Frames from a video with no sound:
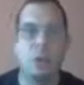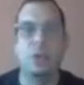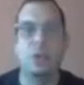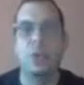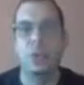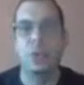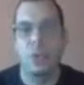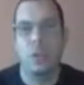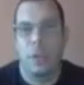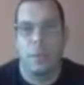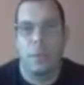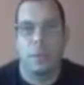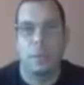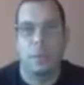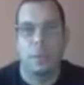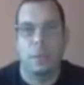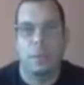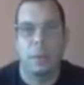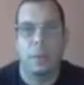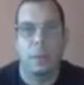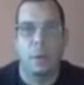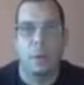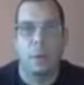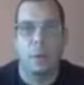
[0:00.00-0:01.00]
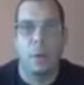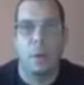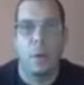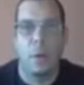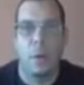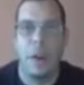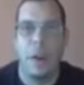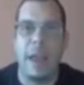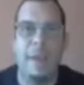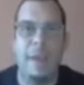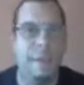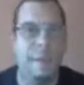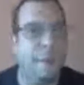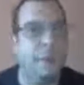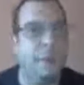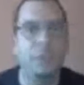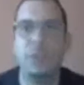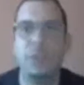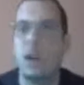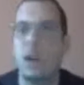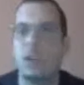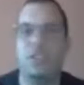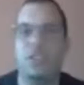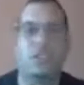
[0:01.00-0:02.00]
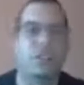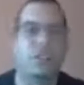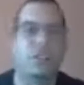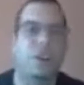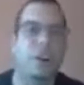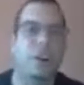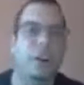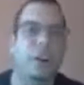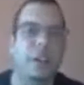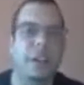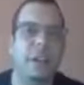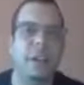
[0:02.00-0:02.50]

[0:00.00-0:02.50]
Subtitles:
how to do them. When I first got